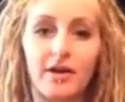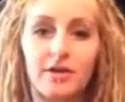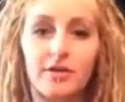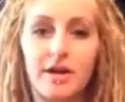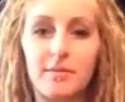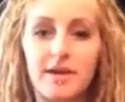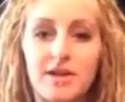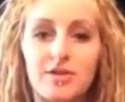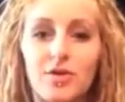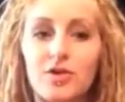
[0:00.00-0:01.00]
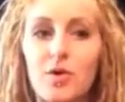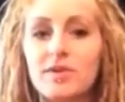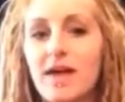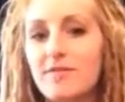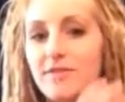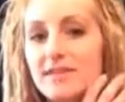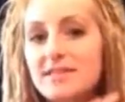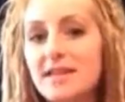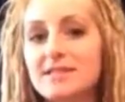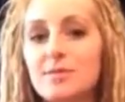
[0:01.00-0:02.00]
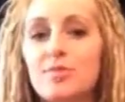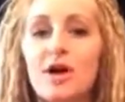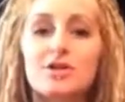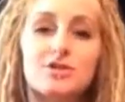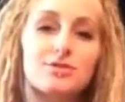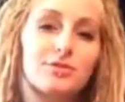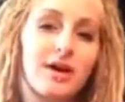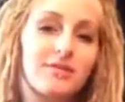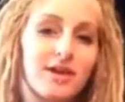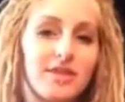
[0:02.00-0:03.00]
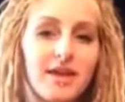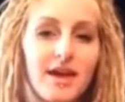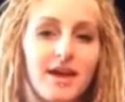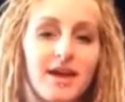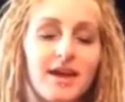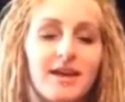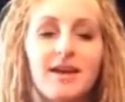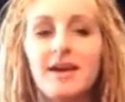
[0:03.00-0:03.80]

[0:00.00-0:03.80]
You know what I mean? You don't know what that feels like to brush through everything and